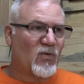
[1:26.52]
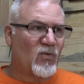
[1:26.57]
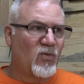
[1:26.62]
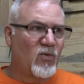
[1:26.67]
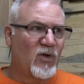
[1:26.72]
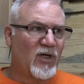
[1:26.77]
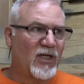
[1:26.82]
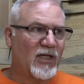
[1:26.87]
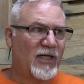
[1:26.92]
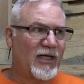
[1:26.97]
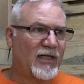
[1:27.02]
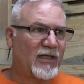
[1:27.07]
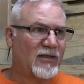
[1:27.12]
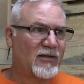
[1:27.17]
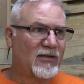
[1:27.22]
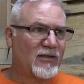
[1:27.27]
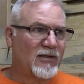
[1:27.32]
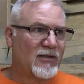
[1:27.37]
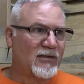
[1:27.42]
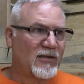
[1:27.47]
will
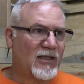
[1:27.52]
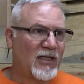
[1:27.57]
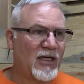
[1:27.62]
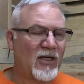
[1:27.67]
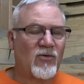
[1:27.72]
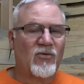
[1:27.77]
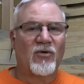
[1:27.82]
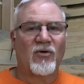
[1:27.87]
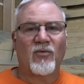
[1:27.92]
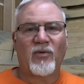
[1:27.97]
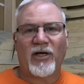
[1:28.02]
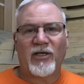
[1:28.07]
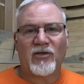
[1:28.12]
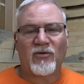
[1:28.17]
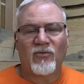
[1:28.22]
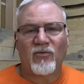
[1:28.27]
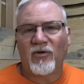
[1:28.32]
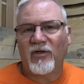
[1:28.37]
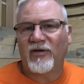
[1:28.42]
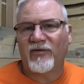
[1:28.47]
it equal what
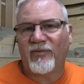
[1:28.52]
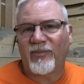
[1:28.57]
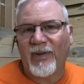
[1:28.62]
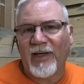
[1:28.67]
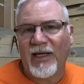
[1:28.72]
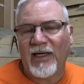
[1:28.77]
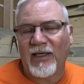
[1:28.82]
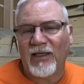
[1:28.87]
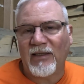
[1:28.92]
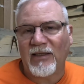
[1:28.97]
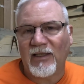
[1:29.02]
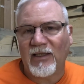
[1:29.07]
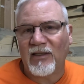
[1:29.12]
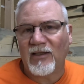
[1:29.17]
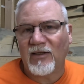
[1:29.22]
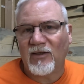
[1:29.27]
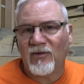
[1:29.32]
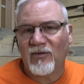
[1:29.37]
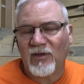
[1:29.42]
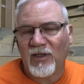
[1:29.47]
you would have paid
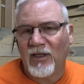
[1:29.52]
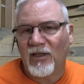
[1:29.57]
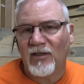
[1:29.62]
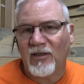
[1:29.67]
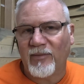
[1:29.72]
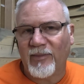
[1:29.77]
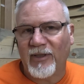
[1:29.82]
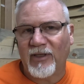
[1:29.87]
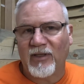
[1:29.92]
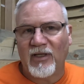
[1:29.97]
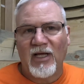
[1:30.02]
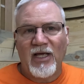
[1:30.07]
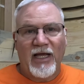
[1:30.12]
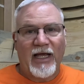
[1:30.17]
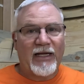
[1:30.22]
in the utility bill?